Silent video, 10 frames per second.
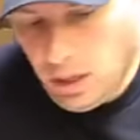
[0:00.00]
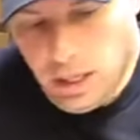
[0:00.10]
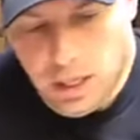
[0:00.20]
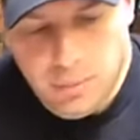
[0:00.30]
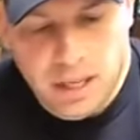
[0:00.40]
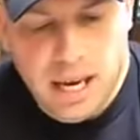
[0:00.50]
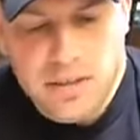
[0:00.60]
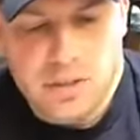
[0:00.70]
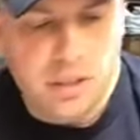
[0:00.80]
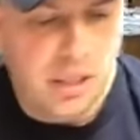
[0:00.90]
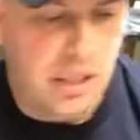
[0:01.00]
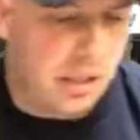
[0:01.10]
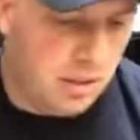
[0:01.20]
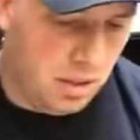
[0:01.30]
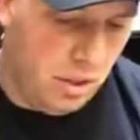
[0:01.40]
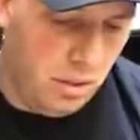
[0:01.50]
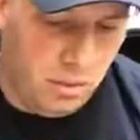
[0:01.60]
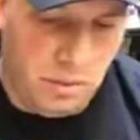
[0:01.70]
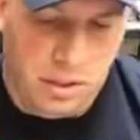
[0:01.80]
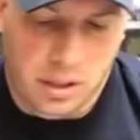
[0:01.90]
Occasionally.
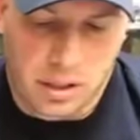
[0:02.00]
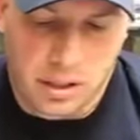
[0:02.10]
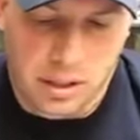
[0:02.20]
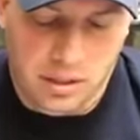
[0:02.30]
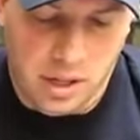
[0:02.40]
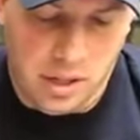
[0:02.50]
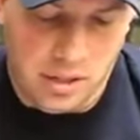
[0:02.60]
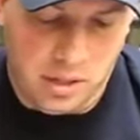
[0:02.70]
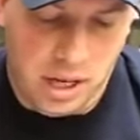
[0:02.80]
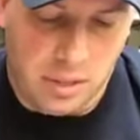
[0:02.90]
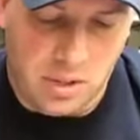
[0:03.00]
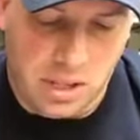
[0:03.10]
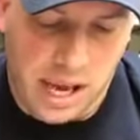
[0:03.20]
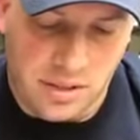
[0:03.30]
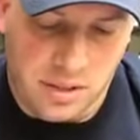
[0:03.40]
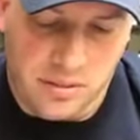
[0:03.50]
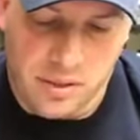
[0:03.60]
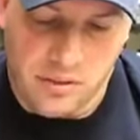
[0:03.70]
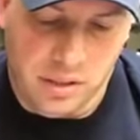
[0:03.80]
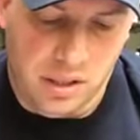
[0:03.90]
So Jacob just asked
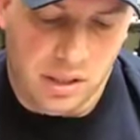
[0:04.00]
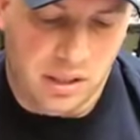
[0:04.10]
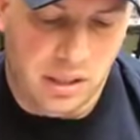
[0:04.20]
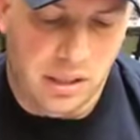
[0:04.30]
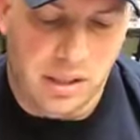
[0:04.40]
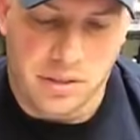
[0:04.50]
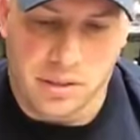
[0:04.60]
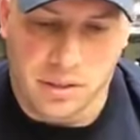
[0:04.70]
if you need to clean this.